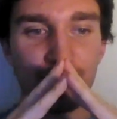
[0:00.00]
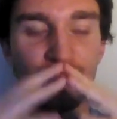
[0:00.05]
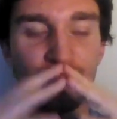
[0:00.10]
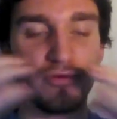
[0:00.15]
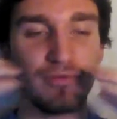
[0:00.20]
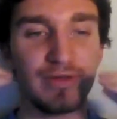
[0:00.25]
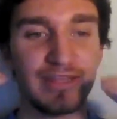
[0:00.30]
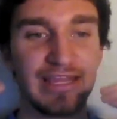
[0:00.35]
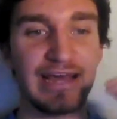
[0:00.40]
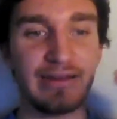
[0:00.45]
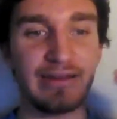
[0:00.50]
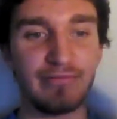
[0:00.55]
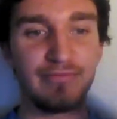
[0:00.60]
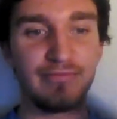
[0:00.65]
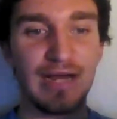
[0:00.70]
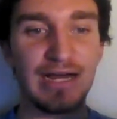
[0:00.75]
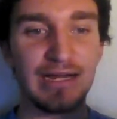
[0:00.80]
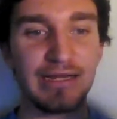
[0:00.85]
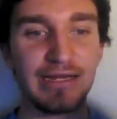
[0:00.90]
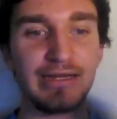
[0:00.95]
And so with that in
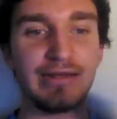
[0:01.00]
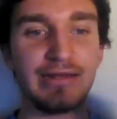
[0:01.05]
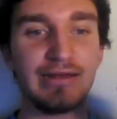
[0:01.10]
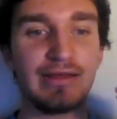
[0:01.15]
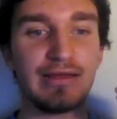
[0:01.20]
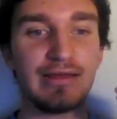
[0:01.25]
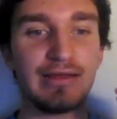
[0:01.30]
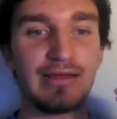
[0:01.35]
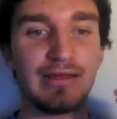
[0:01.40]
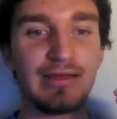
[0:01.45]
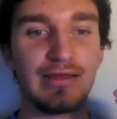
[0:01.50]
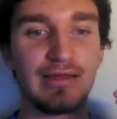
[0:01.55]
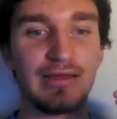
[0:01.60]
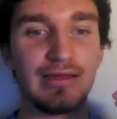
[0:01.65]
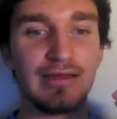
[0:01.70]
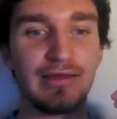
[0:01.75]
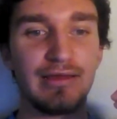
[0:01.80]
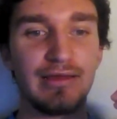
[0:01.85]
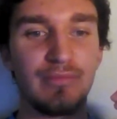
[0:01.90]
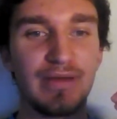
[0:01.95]
mind,
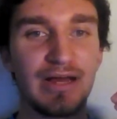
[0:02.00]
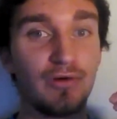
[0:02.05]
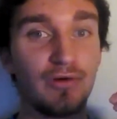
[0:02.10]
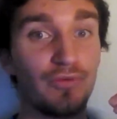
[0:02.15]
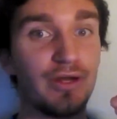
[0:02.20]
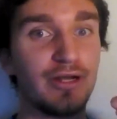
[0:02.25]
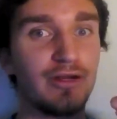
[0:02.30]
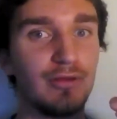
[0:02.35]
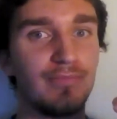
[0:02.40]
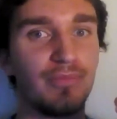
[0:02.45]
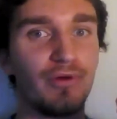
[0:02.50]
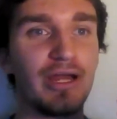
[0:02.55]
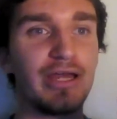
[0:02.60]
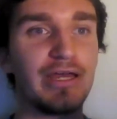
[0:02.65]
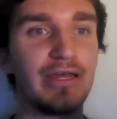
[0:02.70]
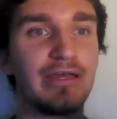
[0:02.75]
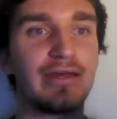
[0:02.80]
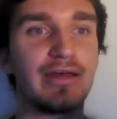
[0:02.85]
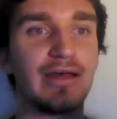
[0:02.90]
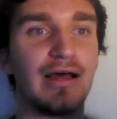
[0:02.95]
about winter
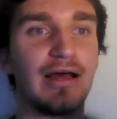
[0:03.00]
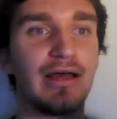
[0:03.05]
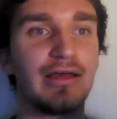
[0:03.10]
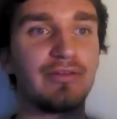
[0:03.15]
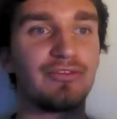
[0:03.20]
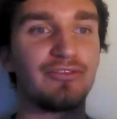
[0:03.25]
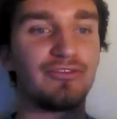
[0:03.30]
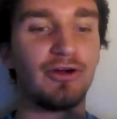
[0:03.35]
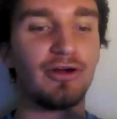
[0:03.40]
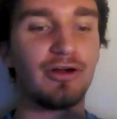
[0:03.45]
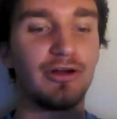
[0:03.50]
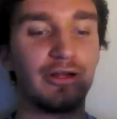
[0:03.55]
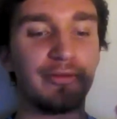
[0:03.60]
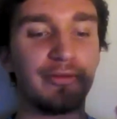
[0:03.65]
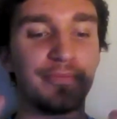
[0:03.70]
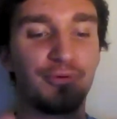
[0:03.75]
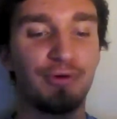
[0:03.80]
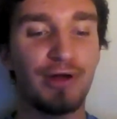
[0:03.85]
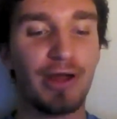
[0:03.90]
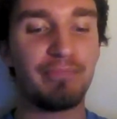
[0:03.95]
break, I started